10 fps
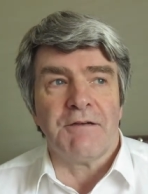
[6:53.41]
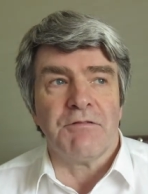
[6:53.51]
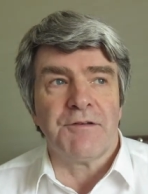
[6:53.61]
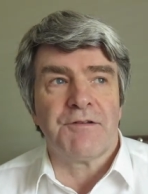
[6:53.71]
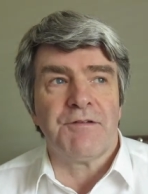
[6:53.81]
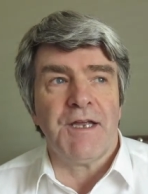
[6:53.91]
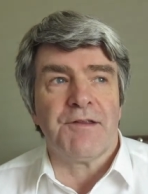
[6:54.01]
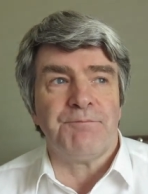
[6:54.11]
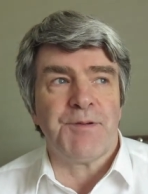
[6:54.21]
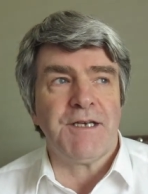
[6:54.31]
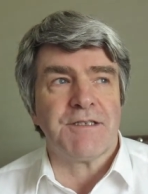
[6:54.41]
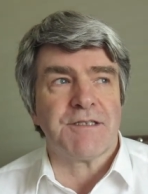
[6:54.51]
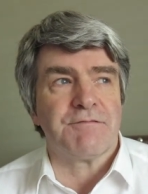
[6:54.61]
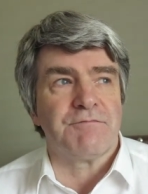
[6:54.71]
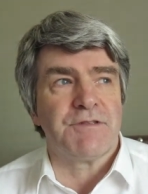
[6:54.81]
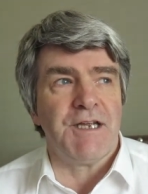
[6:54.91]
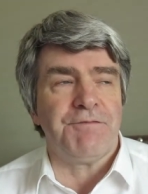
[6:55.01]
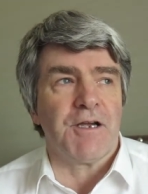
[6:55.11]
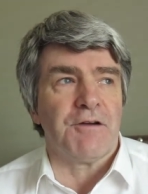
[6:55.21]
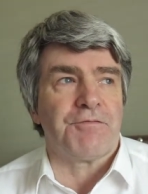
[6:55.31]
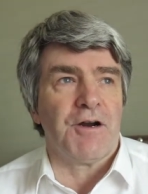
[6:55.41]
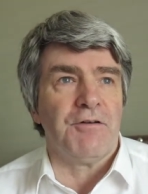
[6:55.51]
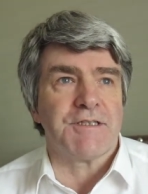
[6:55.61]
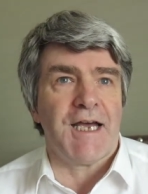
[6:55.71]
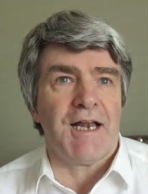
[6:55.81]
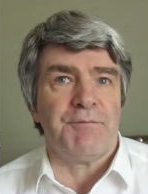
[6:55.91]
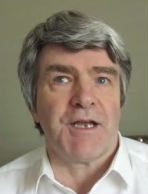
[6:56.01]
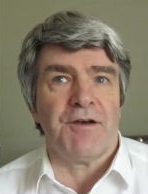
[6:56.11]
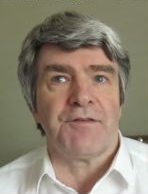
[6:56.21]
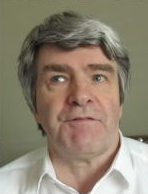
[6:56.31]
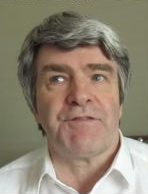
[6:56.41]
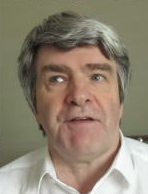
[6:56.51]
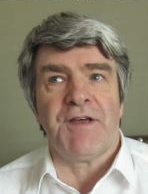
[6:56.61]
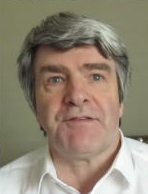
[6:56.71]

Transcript: It would. It's a bit difficult for a hotel because if they've